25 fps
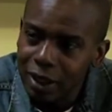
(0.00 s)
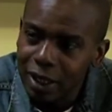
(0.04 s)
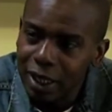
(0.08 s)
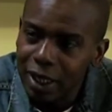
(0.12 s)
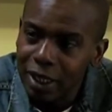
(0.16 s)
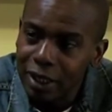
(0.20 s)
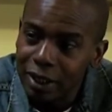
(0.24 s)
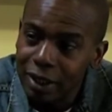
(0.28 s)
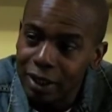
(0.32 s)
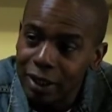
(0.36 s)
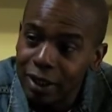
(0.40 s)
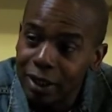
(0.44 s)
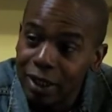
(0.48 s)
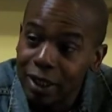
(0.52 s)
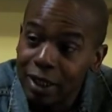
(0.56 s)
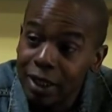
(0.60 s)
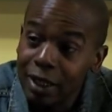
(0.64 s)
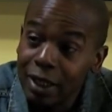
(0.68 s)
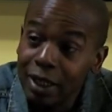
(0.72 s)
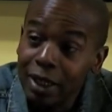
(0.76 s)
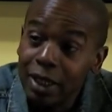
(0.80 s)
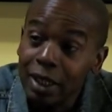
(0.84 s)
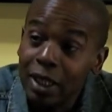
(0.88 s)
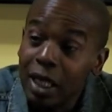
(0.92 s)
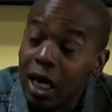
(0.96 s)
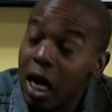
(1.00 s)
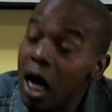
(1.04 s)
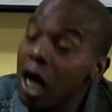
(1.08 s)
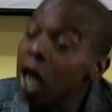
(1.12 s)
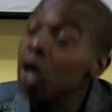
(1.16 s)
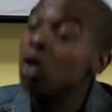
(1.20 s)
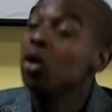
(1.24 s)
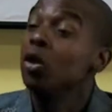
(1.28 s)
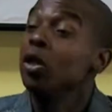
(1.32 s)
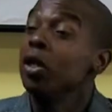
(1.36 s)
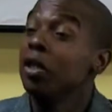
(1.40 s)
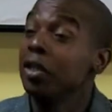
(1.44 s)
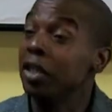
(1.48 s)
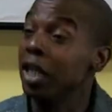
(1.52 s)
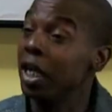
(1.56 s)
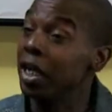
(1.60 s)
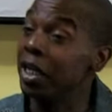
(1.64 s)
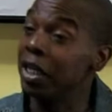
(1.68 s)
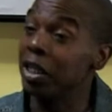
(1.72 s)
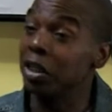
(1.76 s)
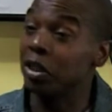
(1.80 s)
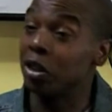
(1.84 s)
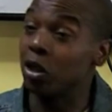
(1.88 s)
And I couldn't have done it.